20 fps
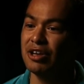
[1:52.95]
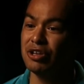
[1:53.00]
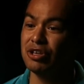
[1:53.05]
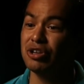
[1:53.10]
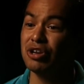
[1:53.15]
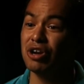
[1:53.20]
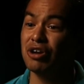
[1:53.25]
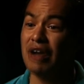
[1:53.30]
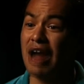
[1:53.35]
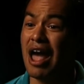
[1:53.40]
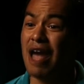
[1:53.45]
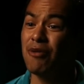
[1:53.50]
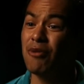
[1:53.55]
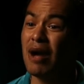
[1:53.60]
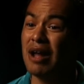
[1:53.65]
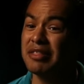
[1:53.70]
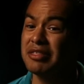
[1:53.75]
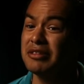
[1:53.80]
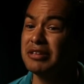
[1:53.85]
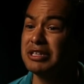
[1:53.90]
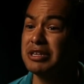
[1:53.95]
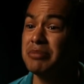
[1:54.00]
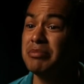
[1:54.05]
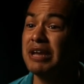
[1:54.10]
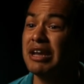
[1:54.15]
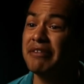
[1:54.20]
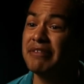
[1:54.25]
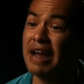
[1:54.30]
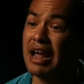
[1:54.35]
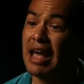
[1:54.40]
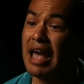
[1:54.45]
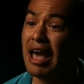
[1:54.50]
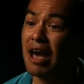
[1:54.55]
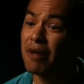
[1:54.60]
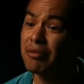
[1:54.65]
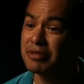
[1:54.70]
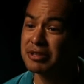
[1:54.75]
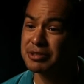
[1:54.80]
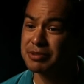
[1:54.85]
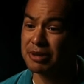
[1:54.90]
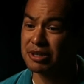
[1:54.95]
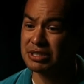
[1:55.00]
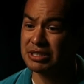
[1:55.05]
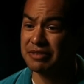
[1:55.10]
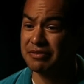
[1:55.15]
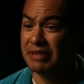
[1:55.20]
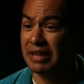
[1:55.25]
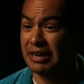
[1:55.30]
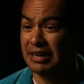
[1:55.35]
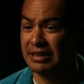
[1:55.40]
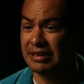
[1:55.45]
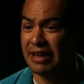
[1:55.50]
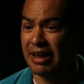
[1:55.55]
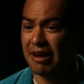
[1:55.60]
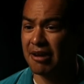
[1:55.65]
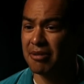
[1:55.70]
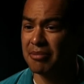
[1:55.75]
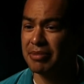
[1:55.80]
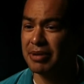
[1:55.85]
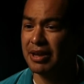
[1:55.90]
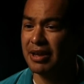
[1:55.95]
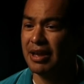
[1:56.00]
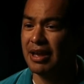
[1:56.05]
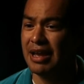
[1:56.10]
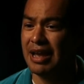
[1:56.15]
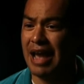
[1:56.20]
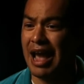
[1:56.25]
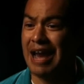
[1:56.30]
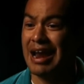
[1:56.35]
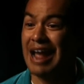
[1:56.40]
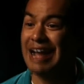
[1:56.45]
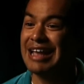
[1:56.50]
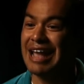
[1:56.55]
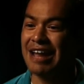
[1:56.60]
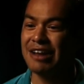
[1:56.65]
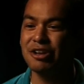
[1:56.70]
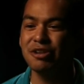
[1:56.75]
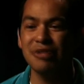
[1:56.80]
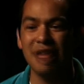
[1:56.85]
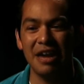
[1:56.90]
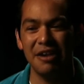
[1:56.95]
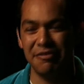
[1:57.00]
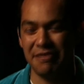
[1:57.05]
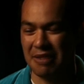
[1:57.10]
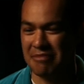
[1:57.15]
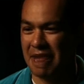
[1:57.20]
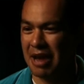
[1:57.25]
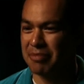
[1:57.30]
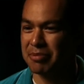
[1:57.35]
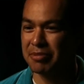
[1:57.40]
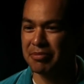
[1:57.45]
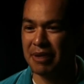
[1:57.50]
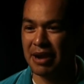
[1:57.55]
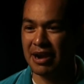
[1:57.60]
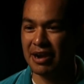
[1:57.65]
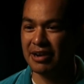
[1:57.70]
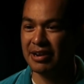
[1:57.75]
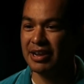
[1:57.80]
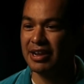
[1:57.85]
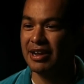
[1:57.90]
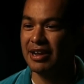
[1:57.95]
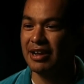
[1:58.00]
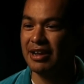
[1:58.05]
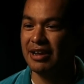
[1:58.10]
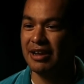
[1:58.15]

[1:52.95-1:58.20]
you know what, I want to be able to help this person if they need the help. And I can't do that if I'm not prepared.